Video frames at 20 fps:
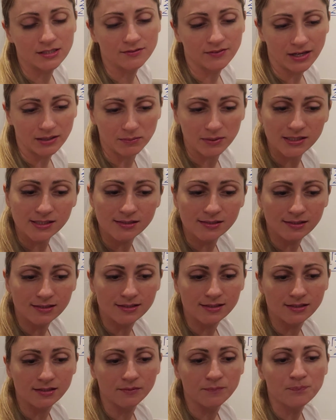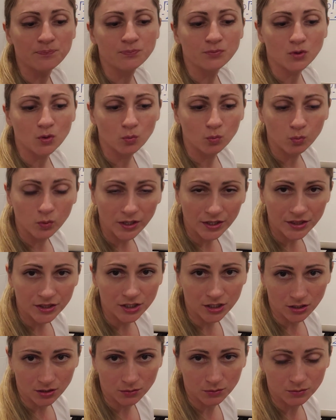divided by 60 with
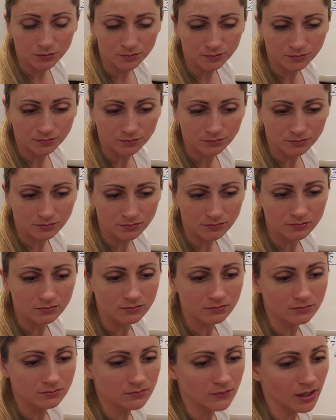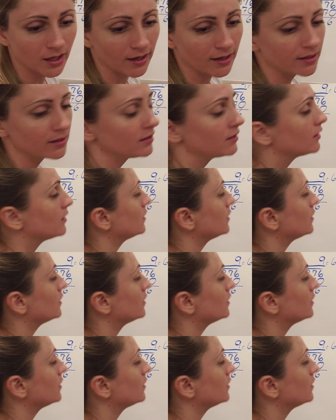you. Okay?